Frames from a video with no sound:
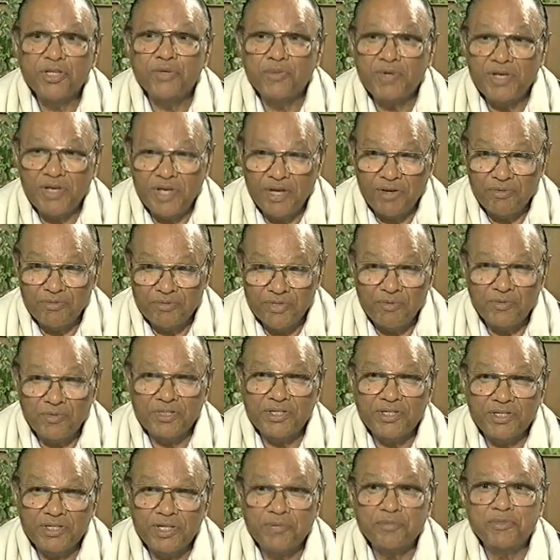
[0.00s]
they may have some
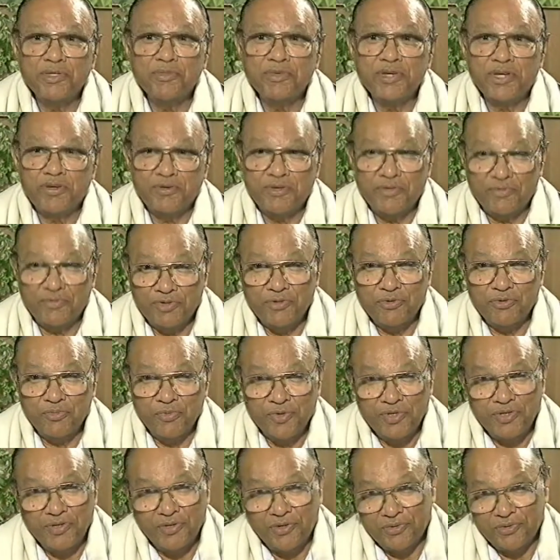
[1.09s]
other time, they may have different
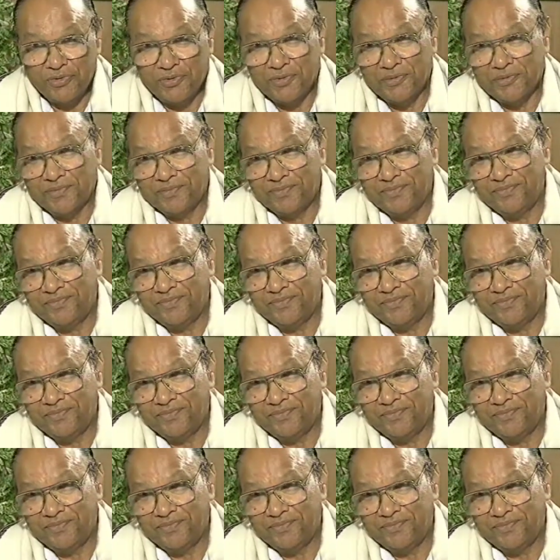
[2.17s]
opinion also.